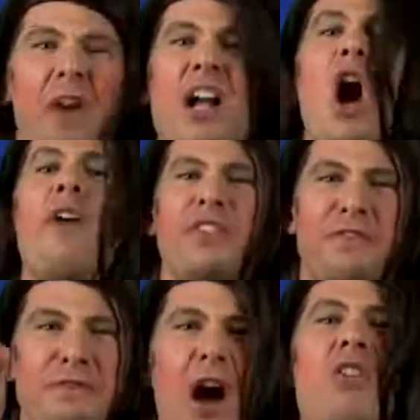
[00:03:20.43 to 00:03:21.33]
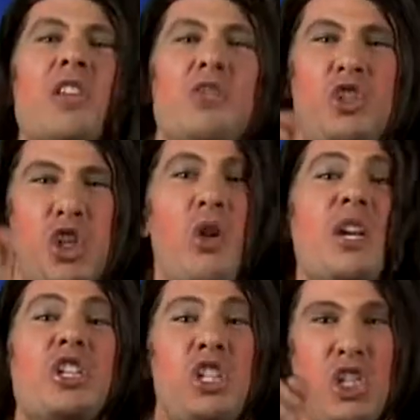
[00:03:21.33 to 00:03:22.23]
fuck off the phone, you
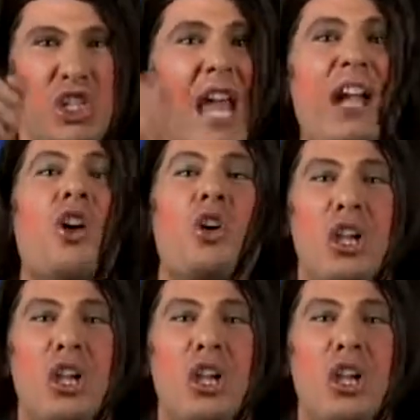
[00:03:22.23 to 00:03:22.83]
Jewish shekel